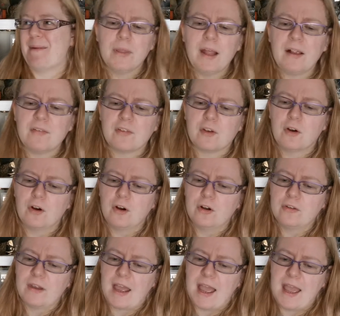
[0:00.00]
But that
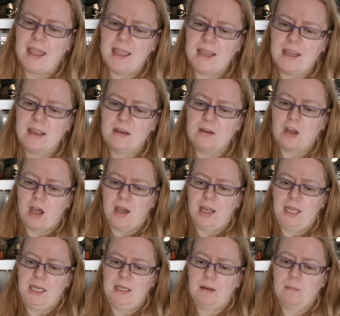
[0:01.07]
scored a
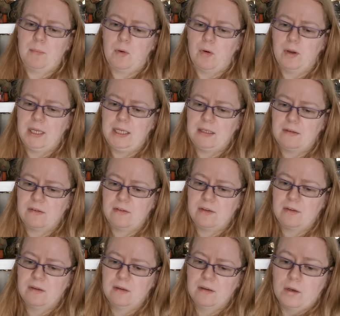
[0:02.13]

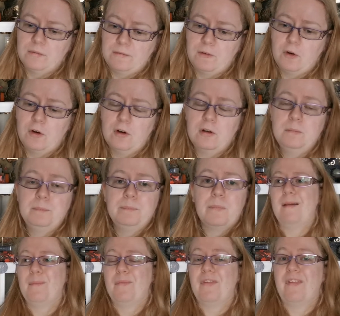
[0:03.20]

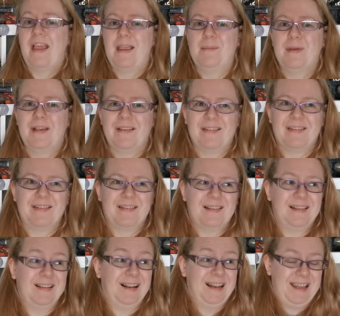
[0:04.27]
9.14, same as
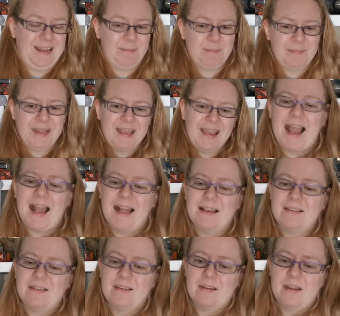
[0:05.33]
Gleam,
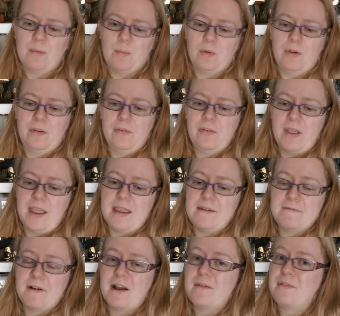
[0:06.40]
and was a
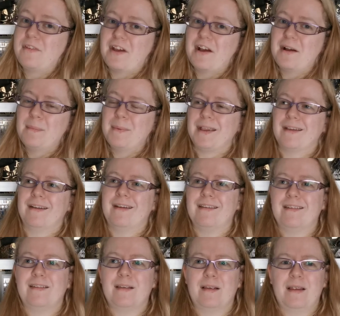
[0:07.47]
5-star
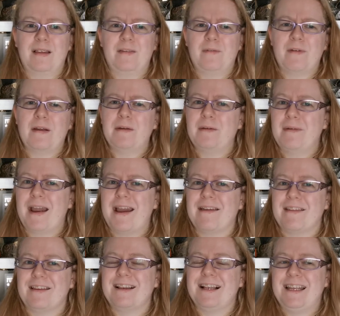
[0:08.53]
because it's very rare
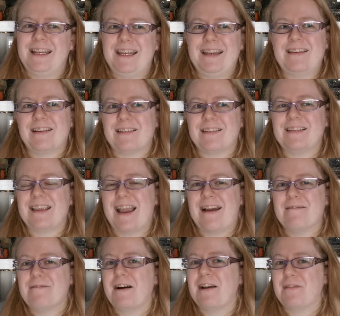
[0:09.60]
that Nalini doesn't
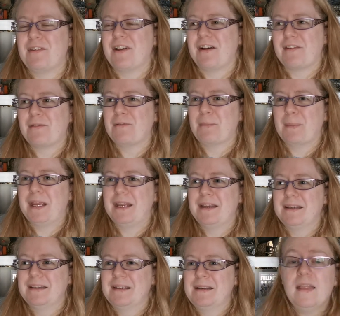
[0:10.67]
get 5 stars from me.
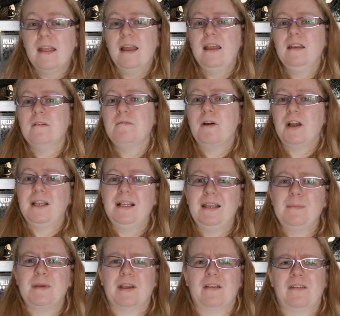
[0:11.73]
And then
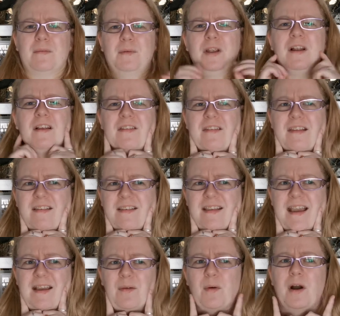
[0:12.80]
finally, because I'm realising this is
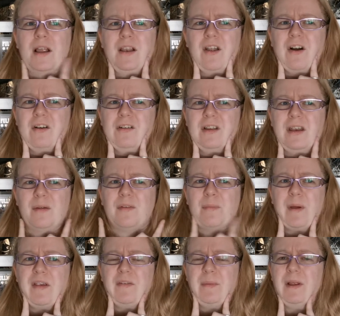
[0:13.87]
getting quite long and it was
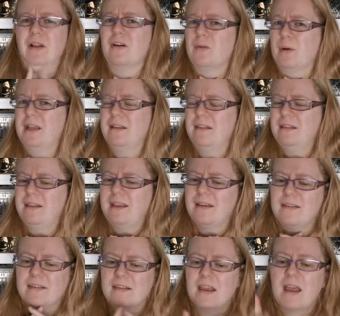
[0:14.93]
supposed to be a lot quicker than
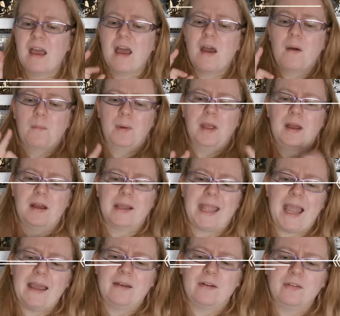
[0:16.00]
this, we are
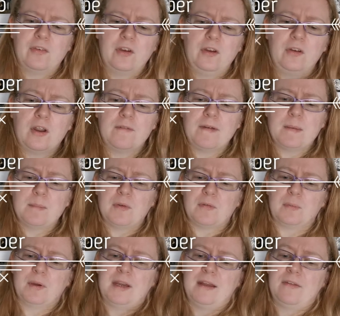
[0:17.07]
getting on to
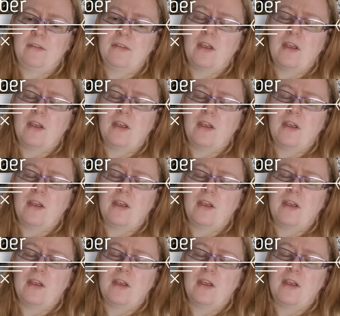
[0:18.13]
November's reads.